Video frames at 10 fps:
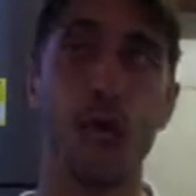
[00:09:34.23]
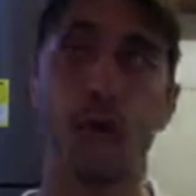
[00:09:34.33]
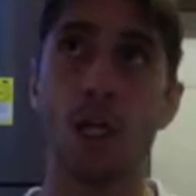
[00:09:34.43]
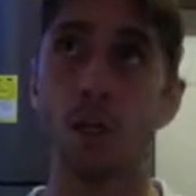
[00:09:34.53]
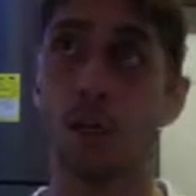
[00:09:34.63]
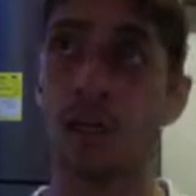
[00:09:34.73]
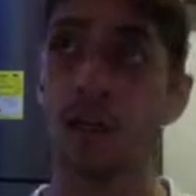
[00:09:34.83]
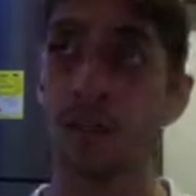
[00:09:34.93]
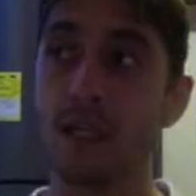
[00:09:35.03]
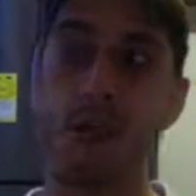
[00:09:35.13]
You can
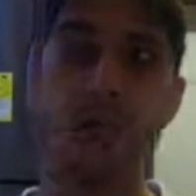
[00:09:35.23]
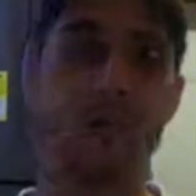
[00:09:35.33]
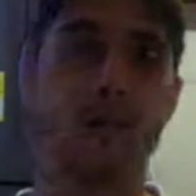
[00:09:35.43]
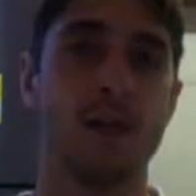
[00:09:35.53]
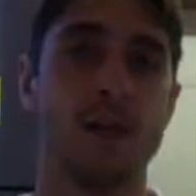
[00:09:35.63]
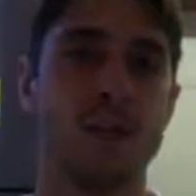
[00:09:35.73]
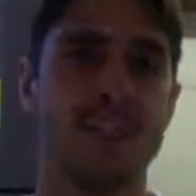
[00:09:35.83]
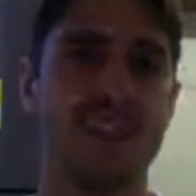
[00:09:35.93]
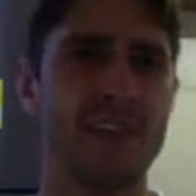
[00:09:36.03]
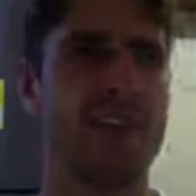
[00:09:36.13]
even email us and say,
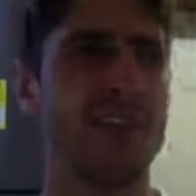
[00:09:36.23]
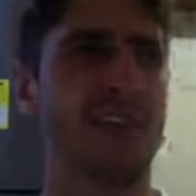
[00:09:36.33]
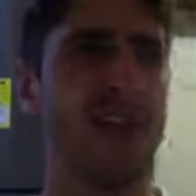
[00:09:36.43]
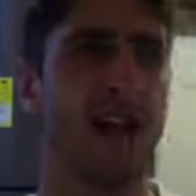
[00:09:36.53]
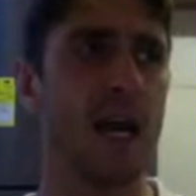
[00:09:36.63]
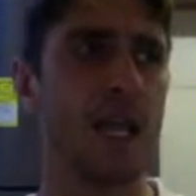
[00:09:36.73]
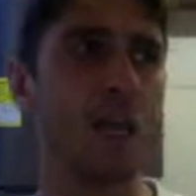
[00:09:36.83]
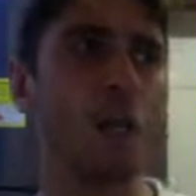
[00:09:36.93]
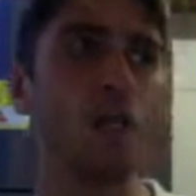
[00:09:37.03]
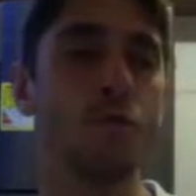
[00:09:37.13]
hey Vic, can
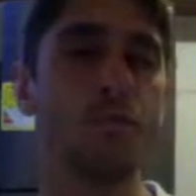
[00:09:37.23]
you